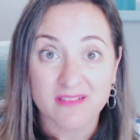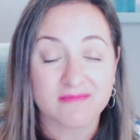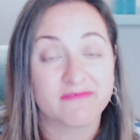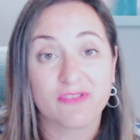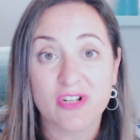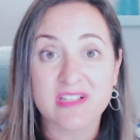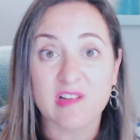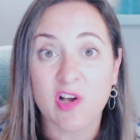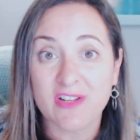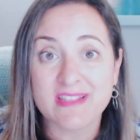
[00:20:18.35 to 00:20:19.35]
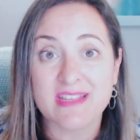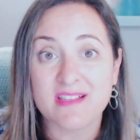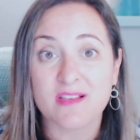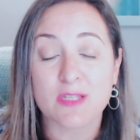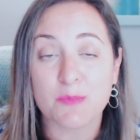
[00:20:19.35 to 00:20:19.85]
for as long as there's
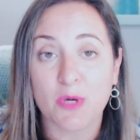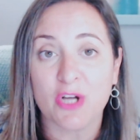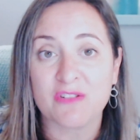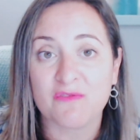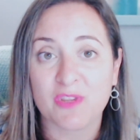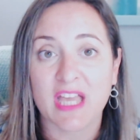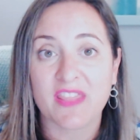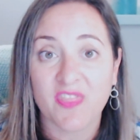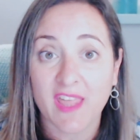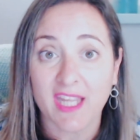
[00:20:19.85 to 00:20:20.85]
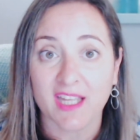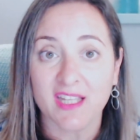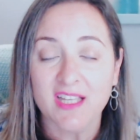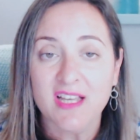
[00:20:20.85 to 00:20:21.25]
a demand for that thing.